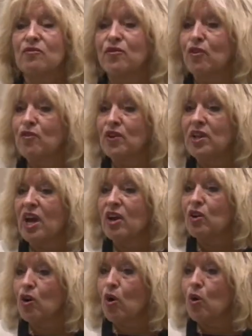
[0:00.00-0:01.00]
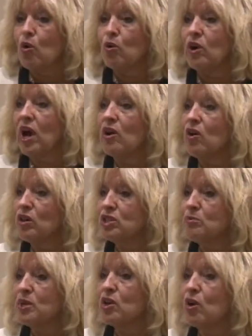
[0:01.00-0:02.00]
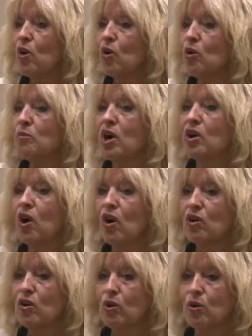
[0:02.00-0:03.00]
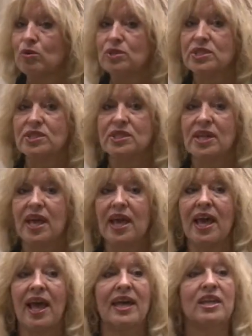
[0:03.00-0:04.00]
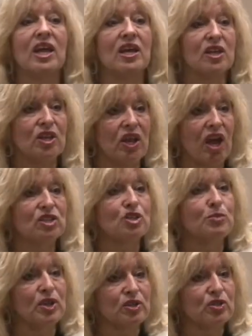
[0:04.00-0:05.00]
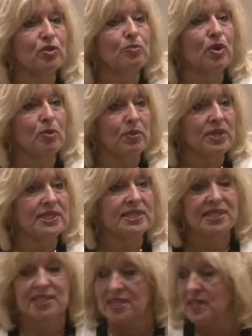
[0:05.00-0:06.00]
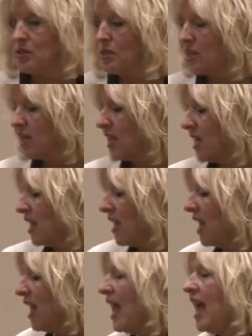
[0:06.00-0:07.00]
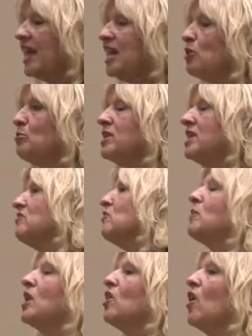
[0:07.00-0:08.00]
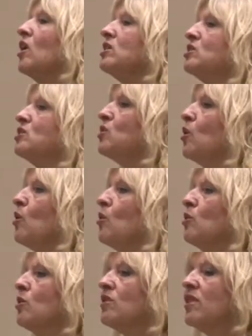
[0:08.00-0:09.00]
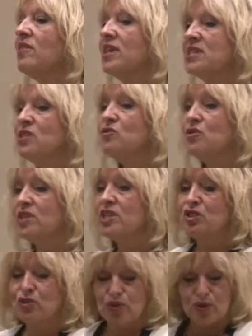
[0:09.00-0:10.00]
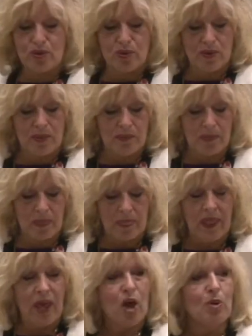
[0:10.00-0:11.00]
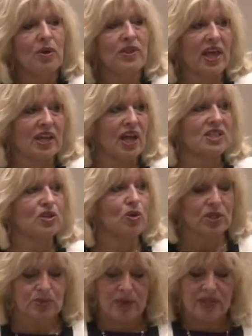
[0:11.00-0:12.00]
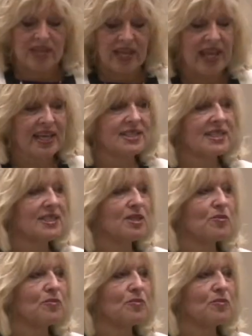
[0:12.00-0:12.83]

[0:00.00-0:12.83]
fulfill our goal, our ultimate goal among all goals, and our spiritual purpose. And I believe in my heart and soul that this is really true, but that hasn't always been the case.